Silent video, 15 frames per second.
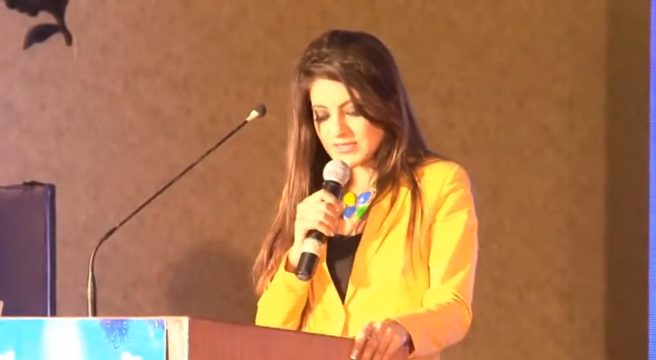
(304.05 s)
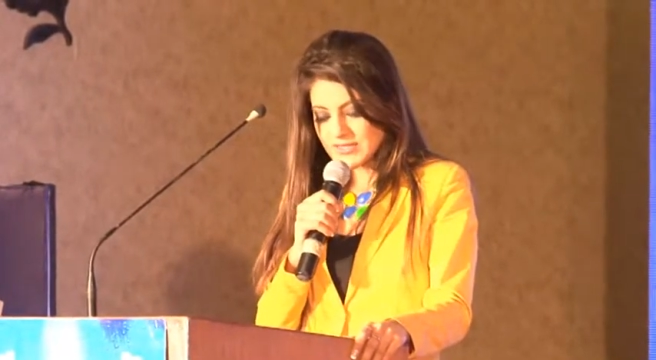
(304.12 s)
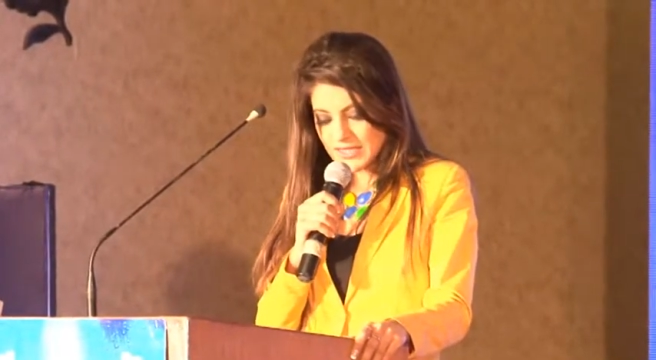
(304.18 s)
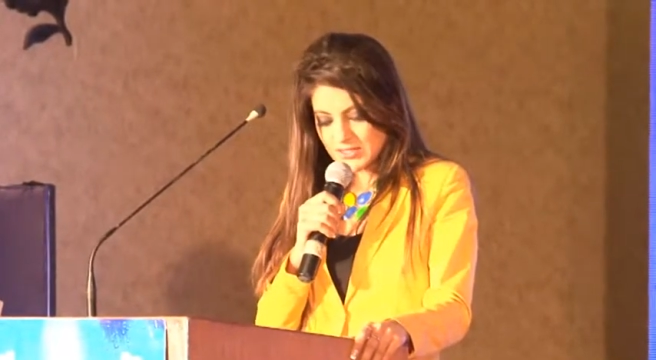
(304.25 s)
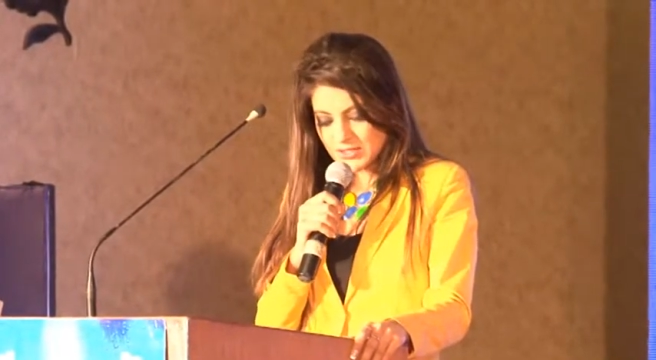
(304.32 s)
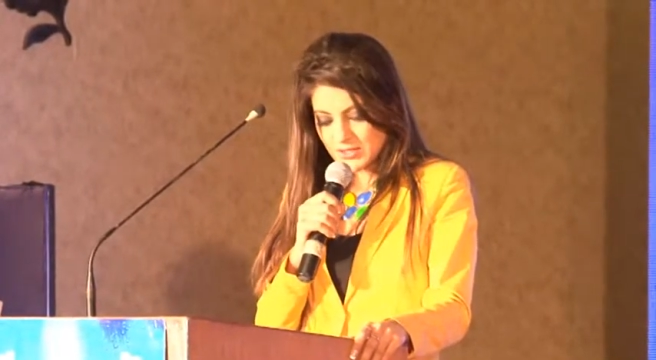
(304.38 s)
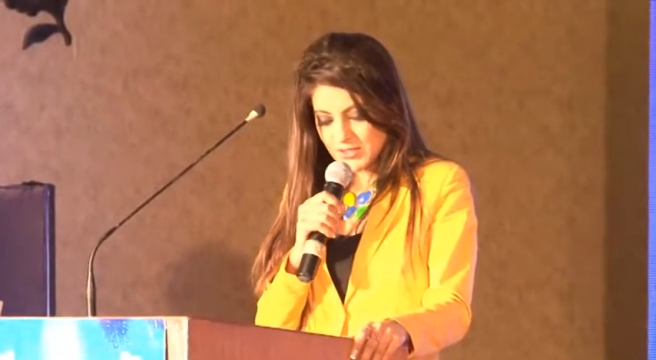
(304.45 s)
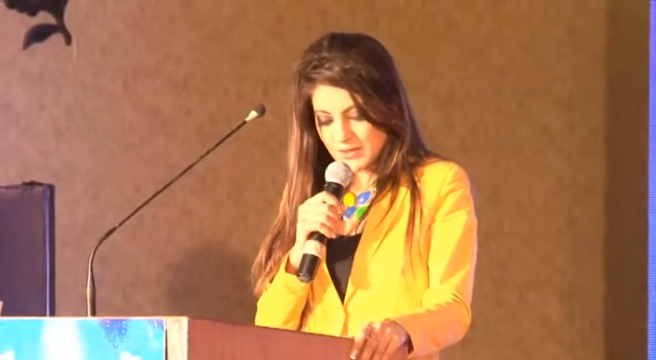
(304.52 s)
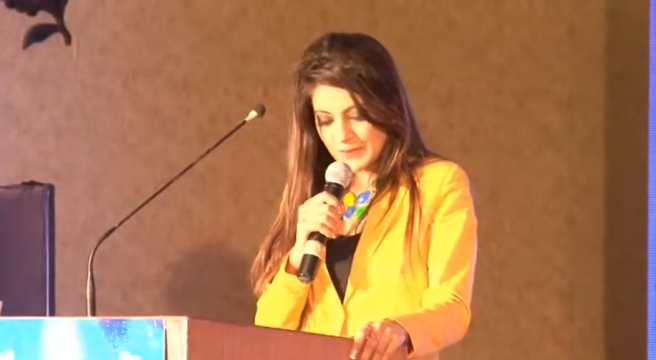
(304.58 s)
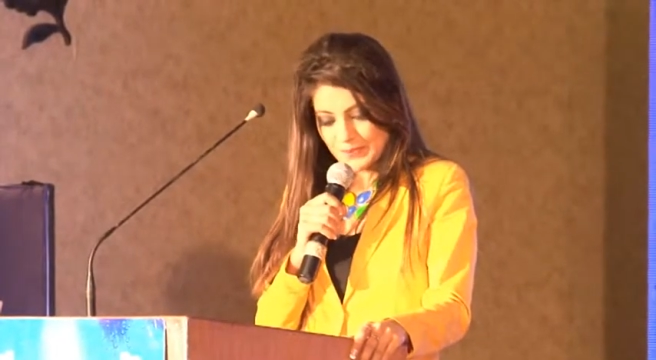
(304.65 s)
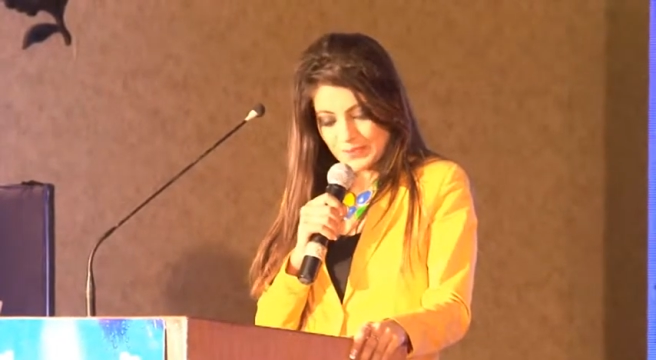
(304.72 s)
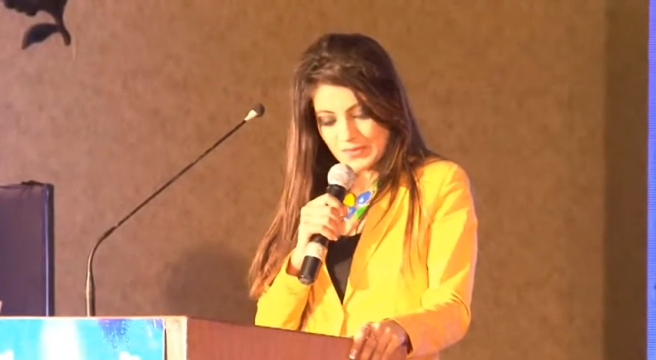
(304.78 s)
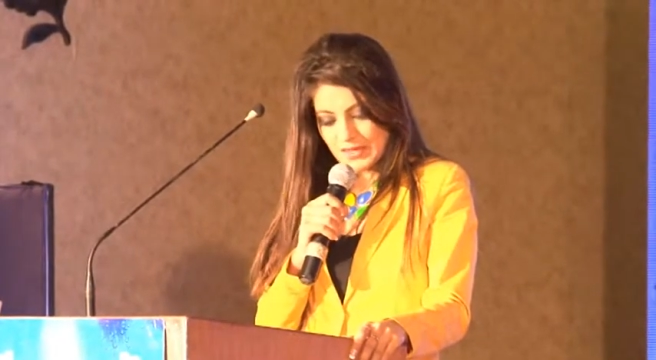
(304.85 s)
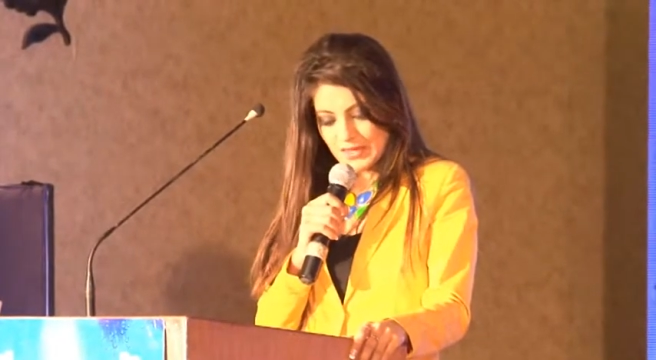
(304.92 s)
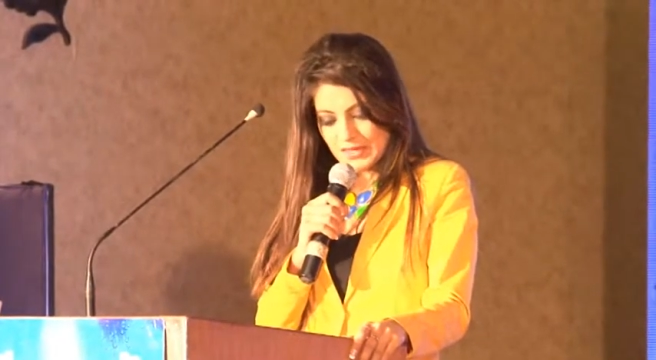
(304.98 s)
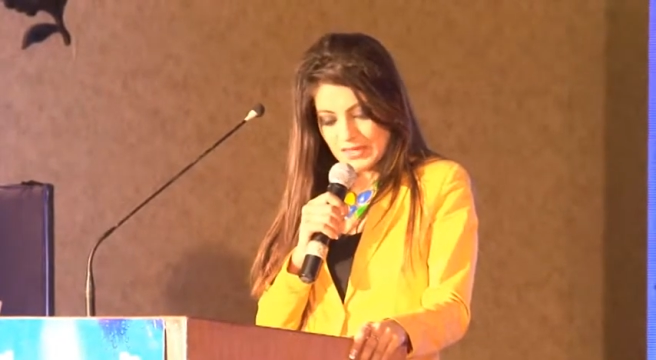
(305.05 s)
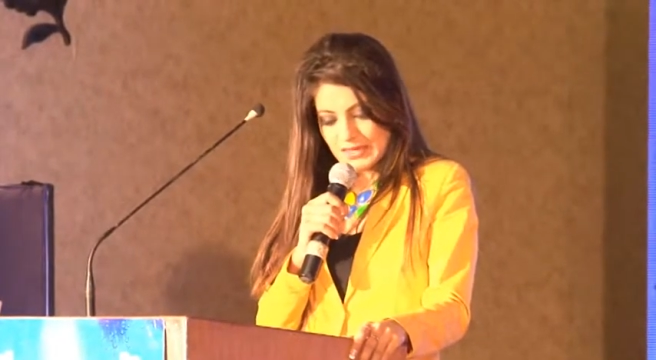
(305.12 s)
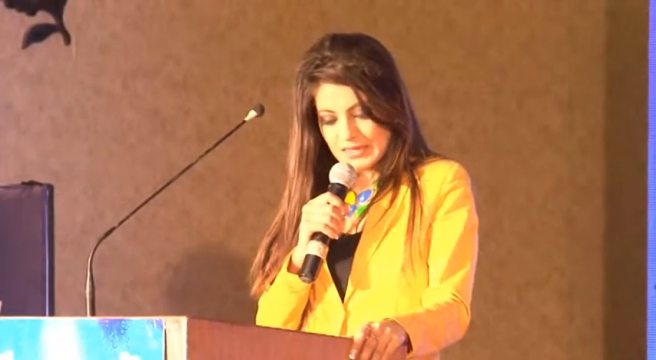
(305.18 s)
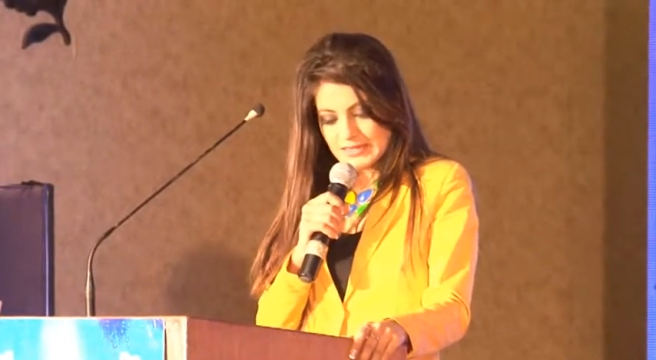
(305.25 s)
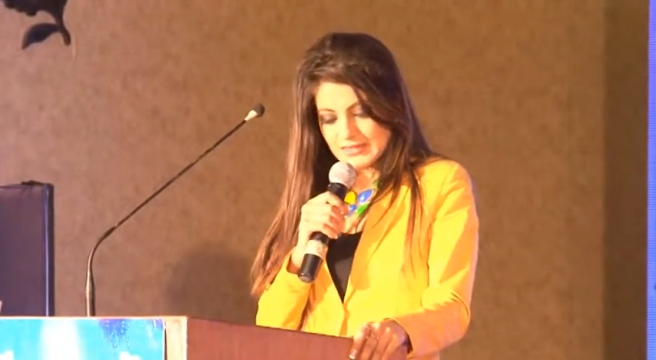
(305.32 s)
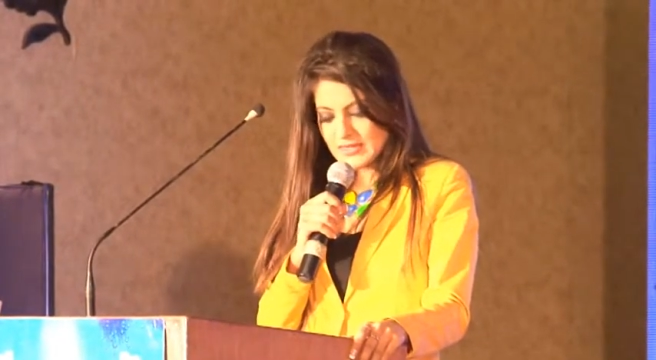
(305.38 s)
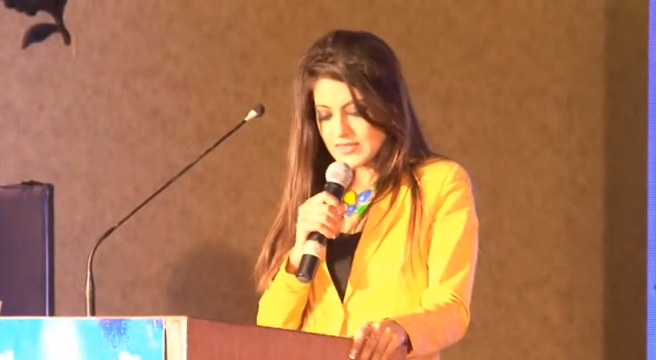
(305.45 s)
sector.
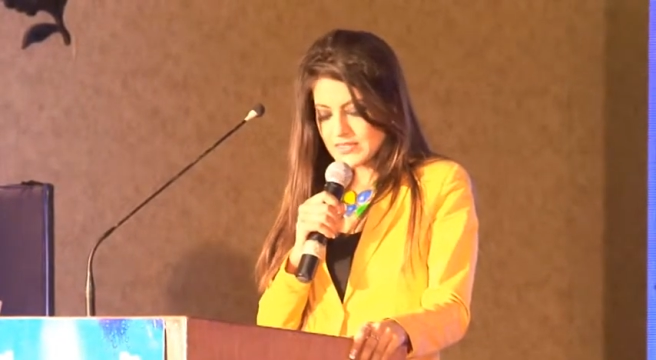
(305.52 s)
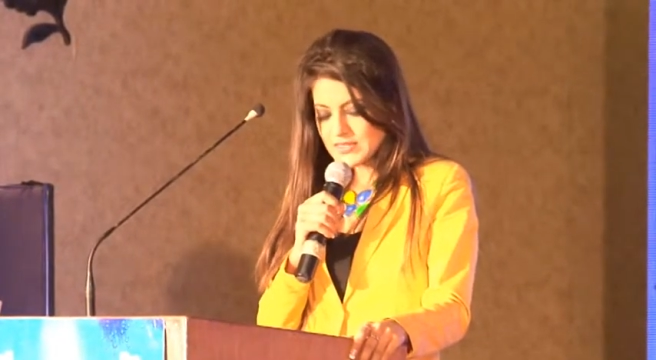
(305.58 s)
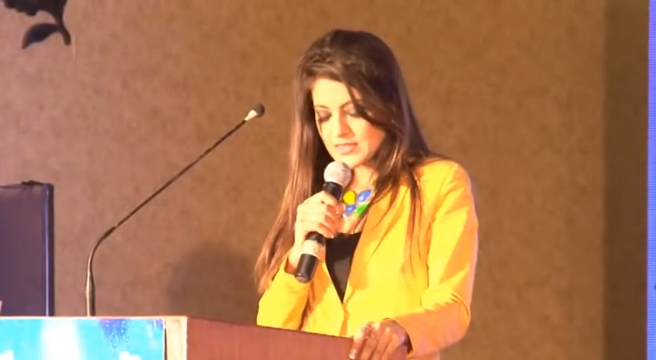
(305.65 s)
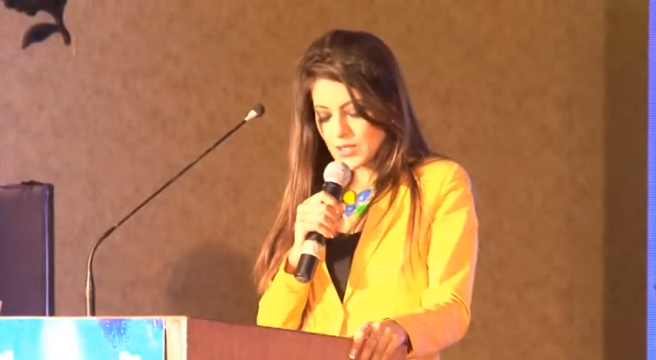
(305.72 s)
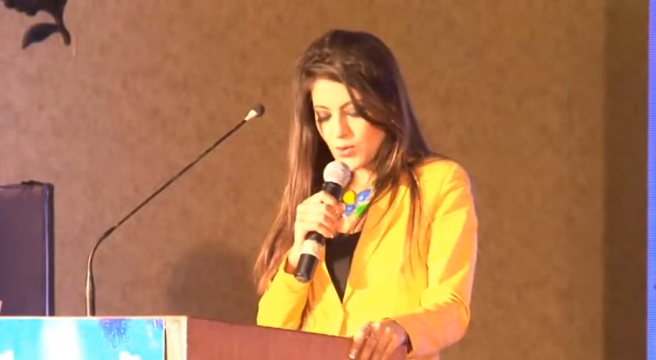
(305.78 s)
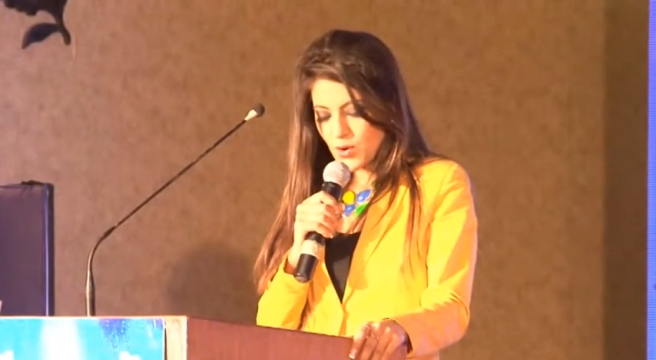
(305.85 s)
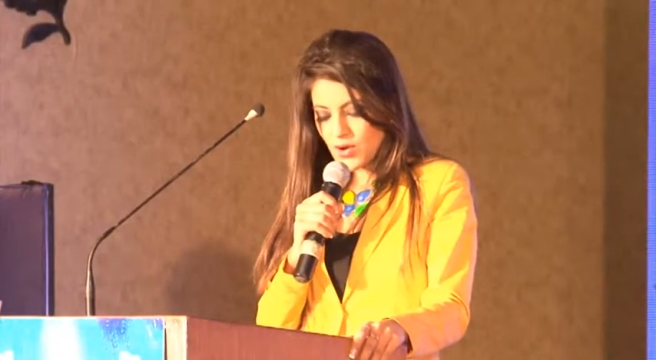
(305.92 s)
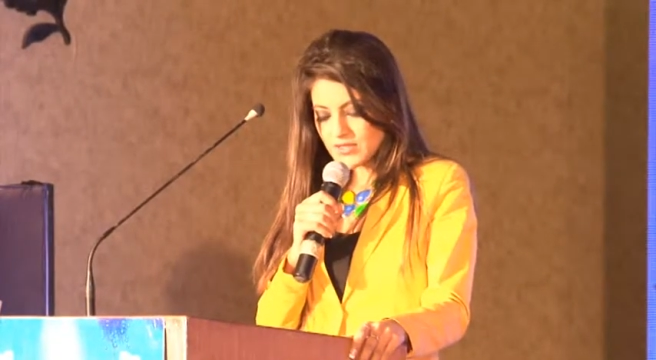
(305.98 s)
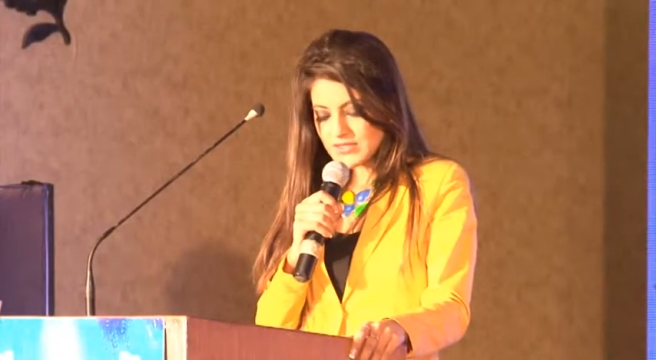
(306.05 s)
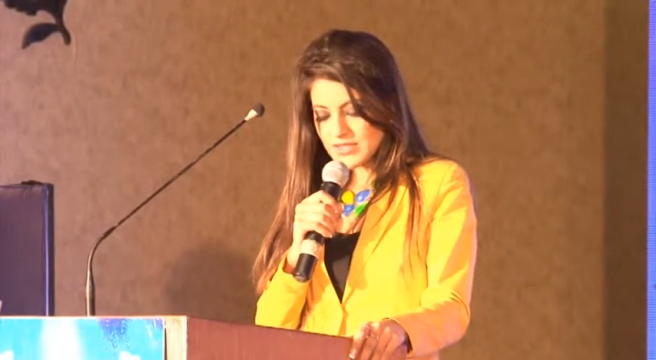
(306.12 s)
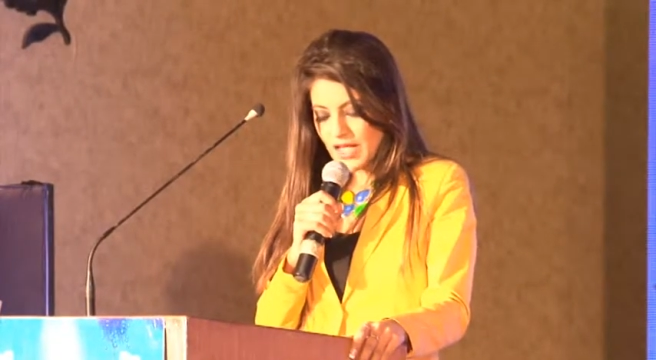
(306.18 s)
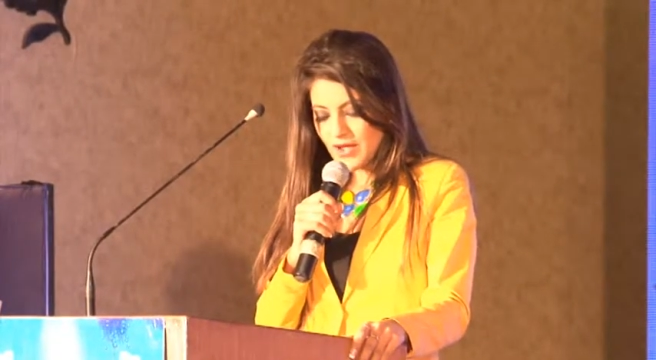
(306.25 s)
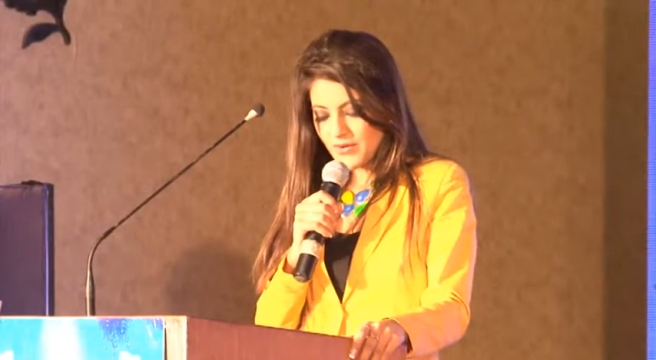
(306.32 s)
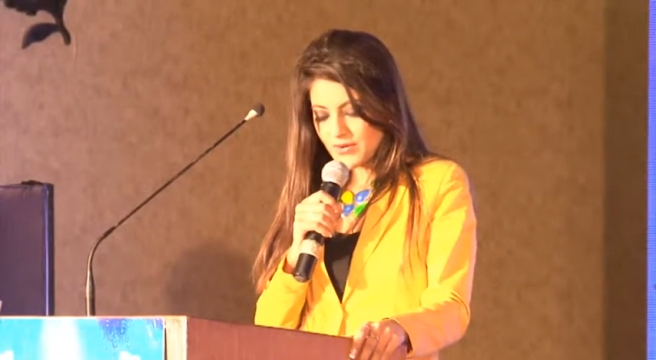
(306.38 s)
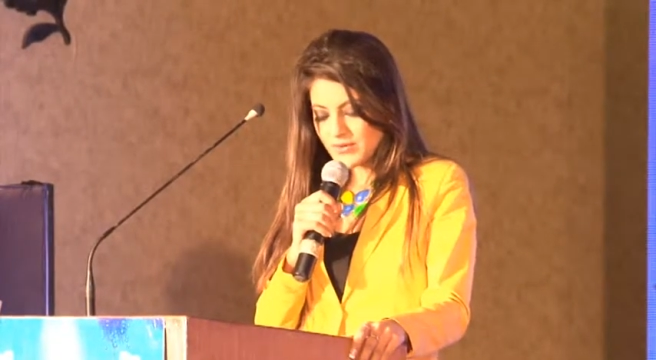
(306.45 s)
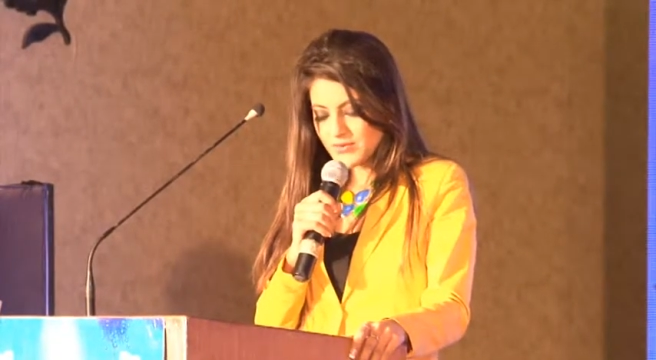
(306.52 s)
These awards are